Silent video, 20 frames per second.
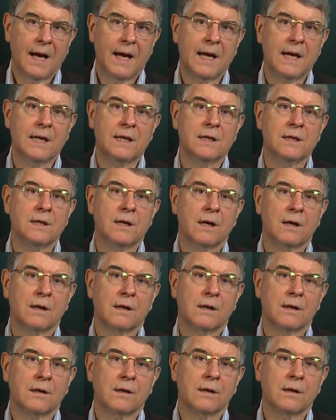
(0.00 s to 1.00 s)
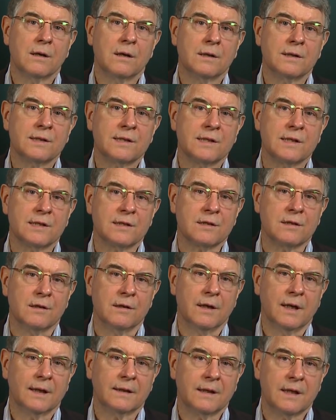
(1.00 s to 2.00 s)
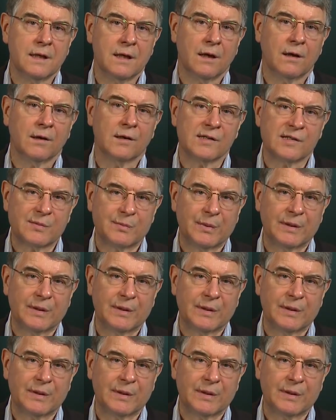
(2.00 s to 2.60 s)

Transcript: younger sister, not the youngest,